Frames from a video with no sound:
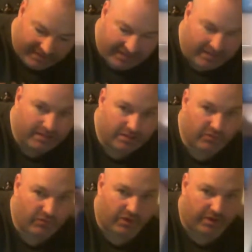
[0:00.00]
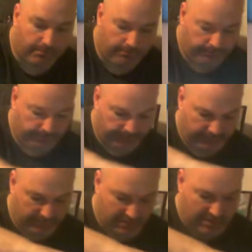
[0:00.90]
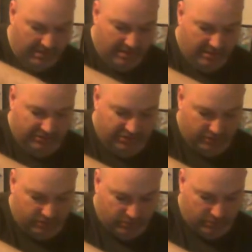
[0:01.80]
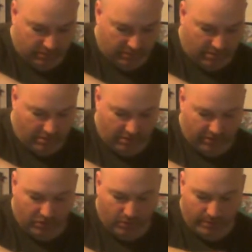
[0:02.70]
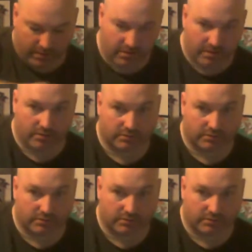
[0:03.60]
in the frame. So Harley Quinn